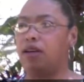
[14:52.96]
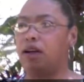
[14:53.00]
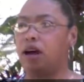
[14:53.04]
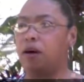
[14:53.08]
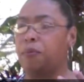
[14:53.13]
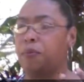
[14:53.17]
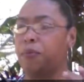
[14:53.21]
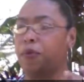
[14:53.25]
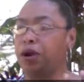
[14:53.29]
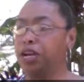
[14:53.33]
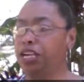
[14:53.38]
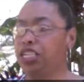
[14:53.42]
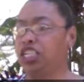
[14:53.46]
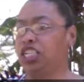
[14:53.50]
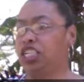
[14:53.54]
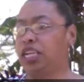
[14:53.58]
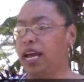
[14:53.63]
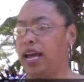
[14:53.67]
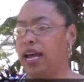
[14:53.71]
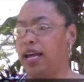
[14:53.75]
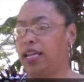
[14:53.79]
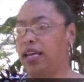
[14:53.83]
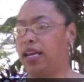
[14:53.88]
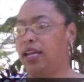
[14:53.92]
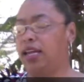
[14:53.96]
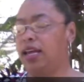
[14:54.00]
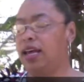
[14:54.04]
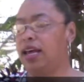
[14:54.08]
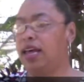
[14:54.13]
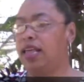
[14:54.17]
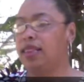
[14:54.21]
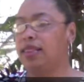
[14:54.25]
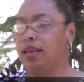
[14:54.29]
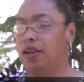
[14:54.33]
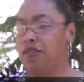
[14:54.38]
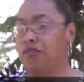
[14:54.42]
appreciated
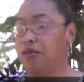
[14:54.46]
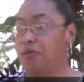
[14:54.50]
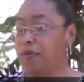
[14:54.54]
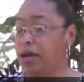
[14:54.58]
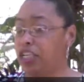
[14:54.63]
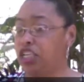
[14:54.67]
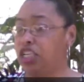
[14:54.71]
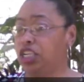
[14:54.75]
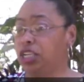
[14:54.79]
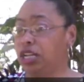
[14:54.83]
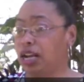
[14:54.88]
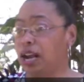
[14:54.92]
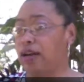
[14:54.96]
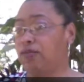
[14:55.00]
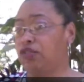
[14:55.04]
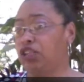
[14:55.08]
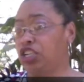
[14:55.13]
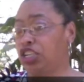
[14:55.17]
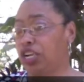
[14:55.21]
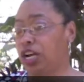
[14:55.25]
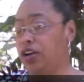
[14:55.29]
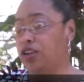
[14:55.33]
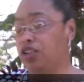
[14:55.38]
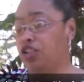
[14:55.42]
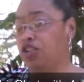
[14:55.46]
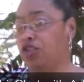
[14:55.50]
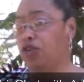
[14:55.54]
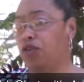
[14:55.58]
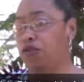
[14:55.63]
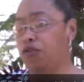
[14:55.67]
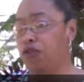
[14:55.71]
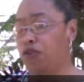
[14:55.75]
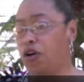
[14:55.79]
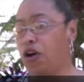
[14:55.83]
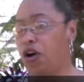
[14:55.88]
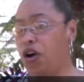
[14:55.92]
the information that I've shared
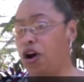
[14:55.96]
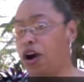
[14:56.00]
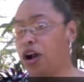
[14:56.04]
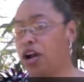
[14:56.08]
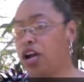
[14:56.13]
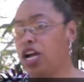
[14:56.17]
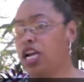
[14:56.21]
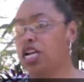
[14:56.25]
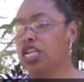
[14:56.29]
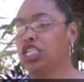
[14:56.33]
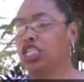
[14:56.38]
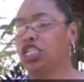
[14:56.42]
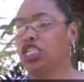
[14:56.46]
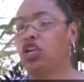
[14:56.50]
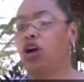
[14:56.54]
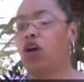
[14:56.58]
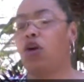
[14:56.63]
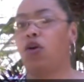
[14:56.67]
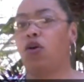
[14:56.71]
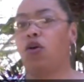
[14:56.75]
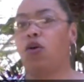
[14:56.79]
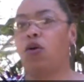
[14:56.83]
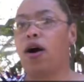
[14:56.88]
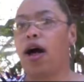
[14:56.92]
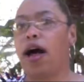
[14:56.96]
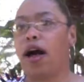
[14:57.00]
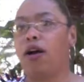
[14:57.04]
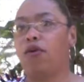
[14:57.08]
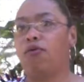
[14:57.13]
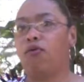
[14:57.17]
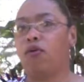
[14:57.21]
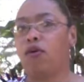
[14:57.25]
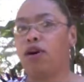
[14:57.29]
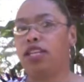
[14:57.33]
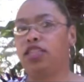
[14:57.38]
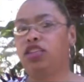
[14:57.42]
so far. So I
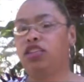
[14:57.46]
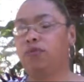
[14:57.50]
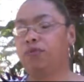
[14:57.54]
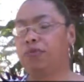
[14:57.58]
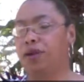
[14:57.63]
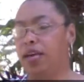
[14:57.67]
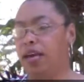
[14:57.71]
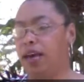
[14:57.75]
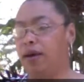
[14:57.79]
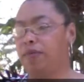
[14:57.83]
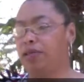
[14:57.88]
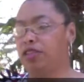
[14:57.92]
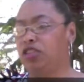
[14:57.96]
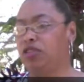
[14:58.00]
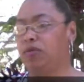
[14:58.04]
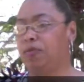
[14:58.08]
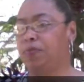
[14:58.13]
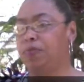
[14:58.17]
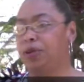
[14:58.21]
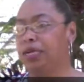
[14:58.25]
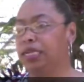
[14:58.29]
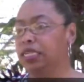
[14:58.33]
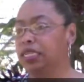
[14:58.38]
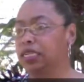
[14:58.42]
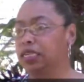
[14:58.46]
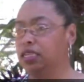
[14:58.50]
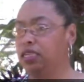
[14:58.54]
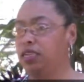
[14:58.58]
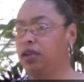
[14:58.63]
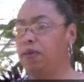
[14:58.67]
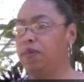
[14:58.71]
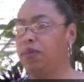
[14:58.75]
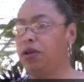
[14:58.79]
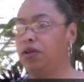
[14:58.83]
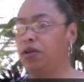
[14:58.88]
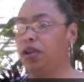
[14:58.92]
want to be able to build this
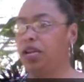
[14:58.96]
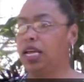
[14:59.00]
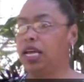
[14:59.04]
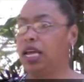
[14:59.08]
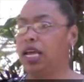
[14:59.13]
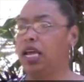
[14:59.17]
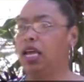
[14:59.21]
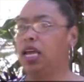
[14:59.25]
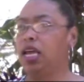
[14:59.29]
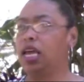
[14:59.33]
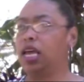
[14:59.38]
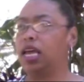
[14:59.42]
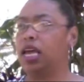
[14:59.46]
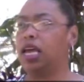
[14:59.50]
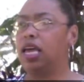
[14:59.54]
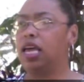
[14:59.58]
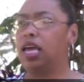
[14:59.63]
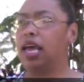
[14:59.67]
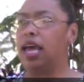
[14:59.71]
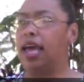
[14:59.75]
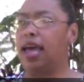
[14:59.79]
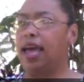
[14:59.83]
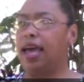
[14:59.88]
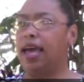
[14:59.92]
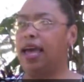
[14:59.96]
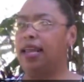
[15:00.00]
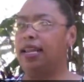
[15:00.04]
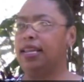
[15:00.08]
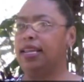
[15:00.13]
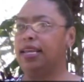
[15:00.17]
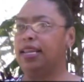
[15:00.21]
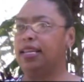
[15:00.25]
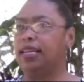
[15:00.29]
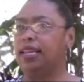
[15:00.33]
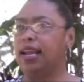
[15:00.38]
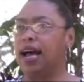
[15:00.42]
community, and
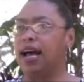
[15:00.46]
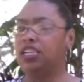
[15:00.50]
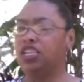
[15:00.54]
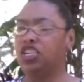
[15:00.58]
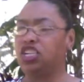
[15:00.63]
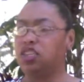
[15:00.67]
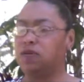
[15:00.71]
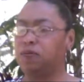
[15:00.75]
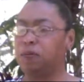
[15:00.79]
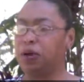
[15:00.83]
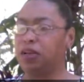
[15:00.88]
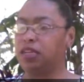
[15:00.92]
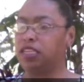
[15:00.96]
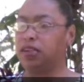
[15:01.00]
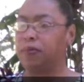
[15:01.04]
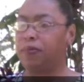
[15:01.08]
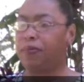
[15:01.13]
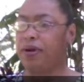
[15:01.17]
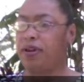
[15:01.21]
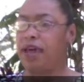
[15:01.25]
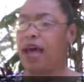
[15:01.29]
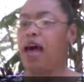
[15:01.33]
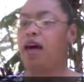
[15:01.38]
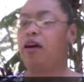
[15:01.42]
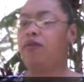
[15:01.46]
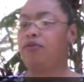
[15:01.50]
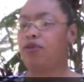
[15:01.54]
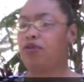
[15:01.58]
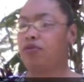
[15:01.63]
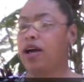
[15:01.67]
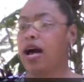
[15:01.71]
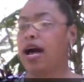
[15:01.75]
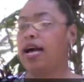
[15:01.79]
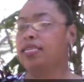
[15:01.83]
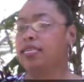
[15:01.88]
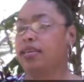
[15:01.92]
not just build it, but have you
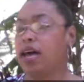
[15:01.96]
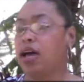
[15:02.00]
guys